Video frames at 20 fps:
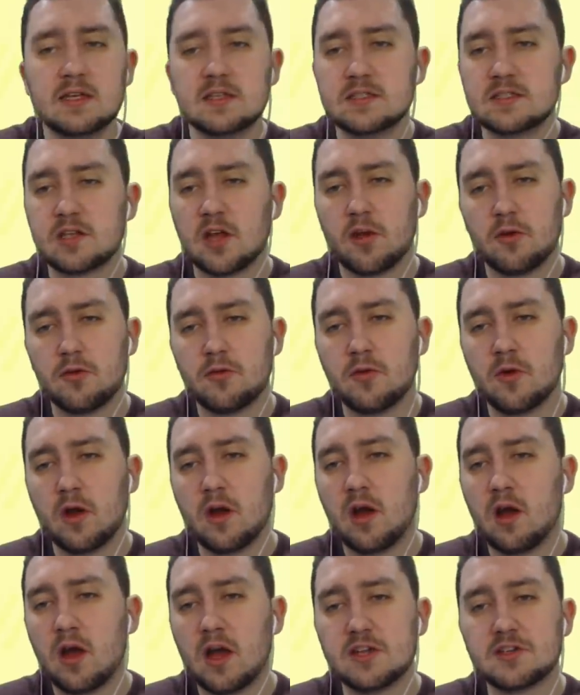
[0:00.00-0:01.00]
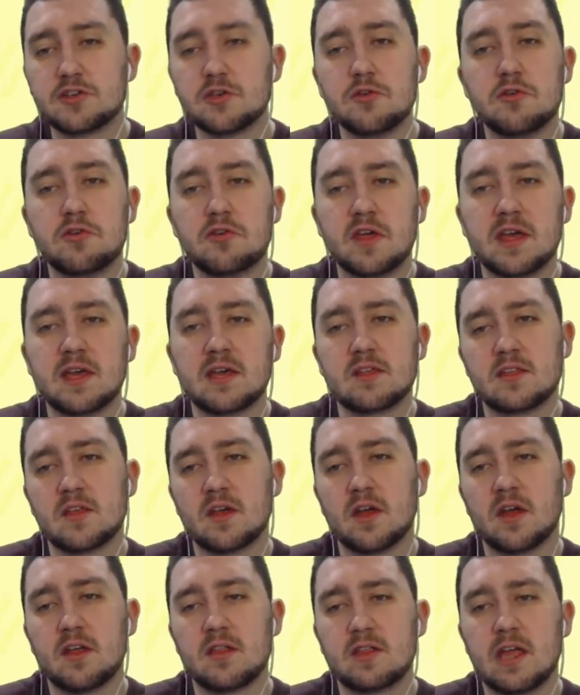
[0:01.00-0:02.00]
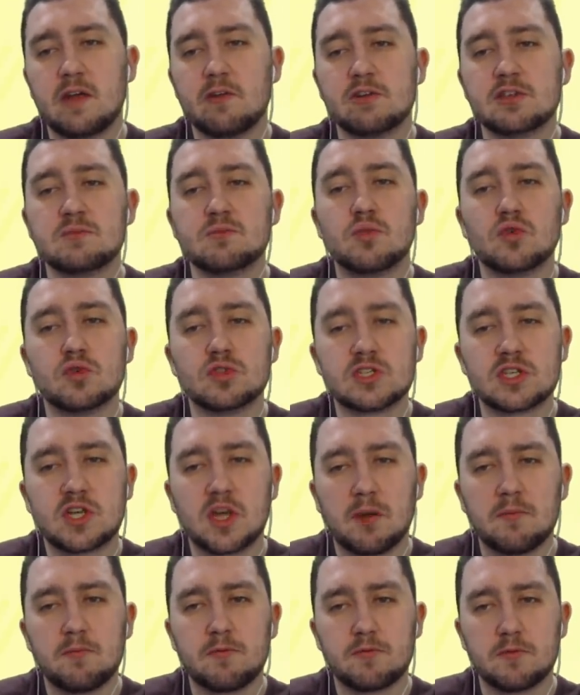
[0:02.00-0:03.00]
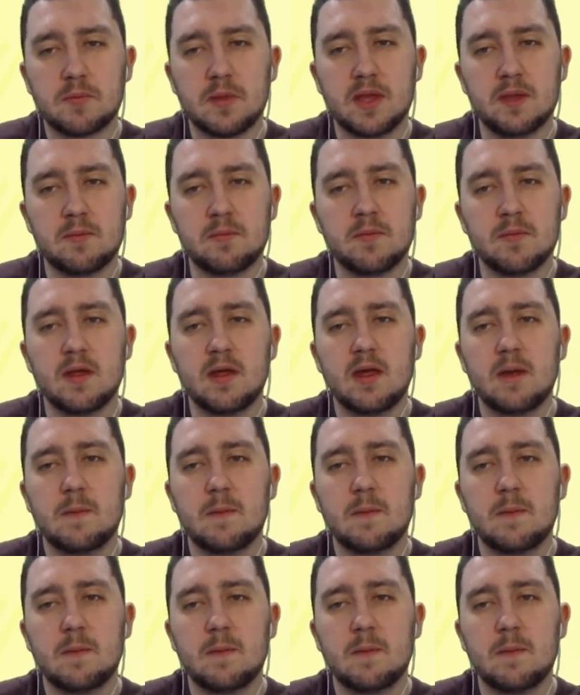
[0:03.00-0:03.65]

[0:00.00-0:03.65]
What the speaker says: So I do think that there is more to come from him,